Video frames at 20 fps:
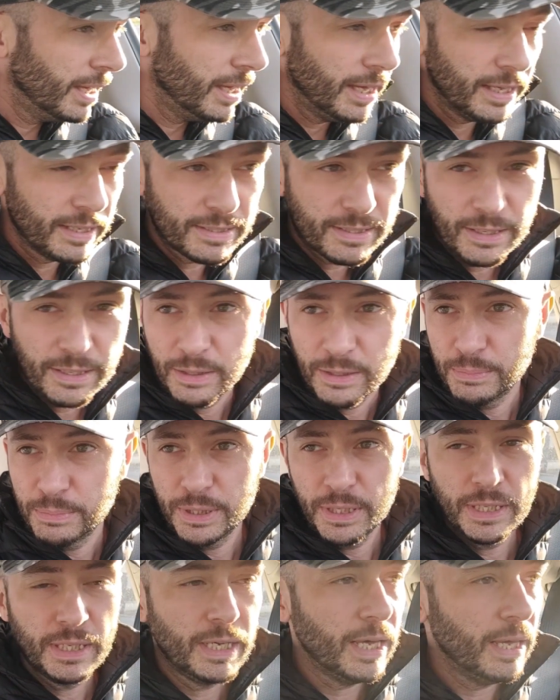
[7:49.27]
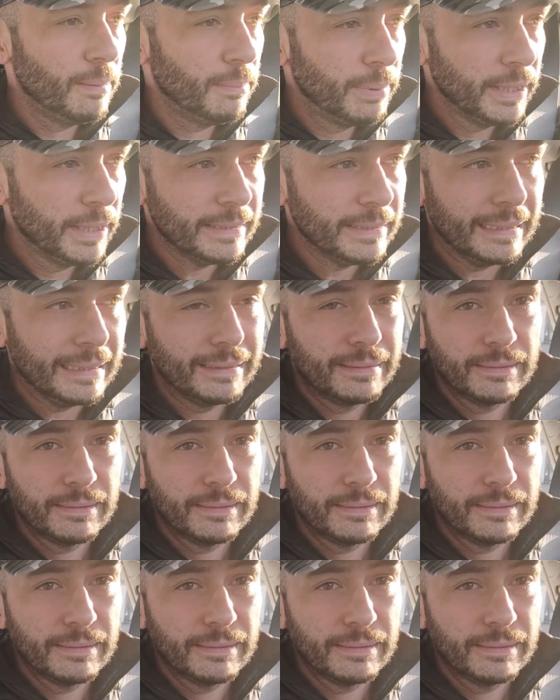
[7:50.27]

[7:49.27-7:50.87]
It's gonna be a bit